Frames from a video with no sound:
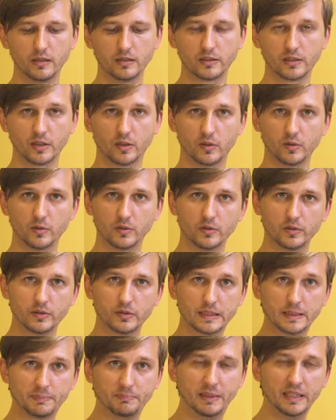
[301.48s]
So
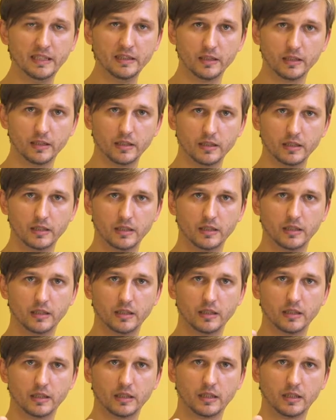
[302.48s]
speed
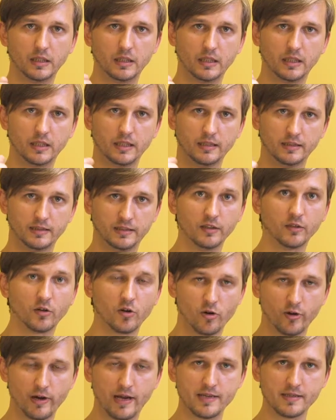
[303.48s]
in
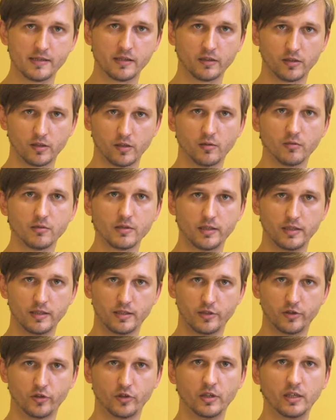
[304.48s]
synchronizing nodes,
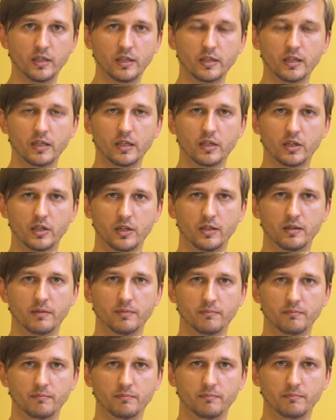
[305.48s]
it's really
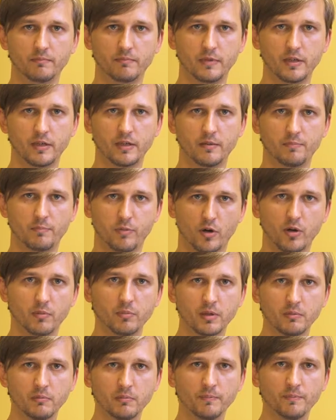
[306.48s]
a
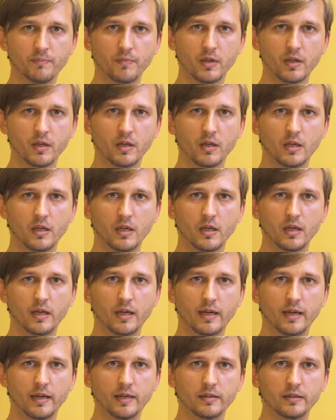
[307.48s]
problem.
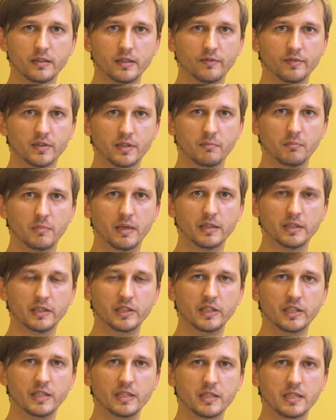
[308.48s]
And if somebody
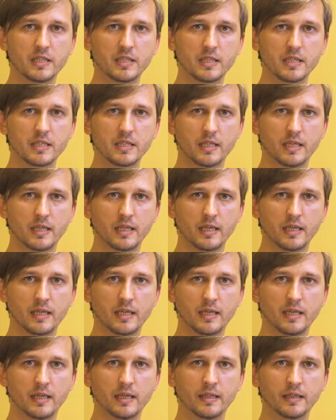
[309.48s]
needs
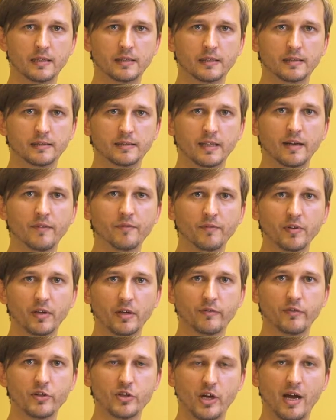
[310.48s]

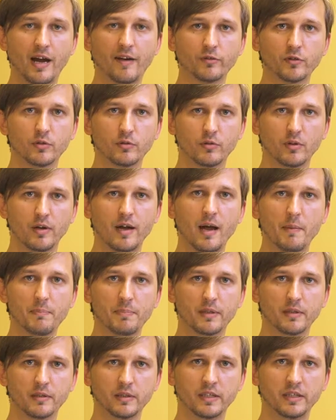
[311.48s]
something which have to
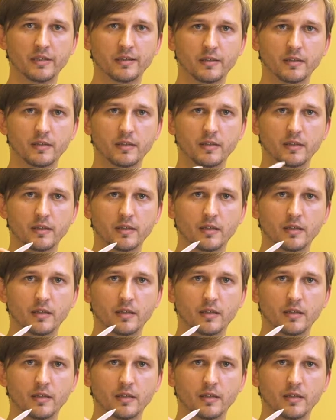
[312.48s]
happen in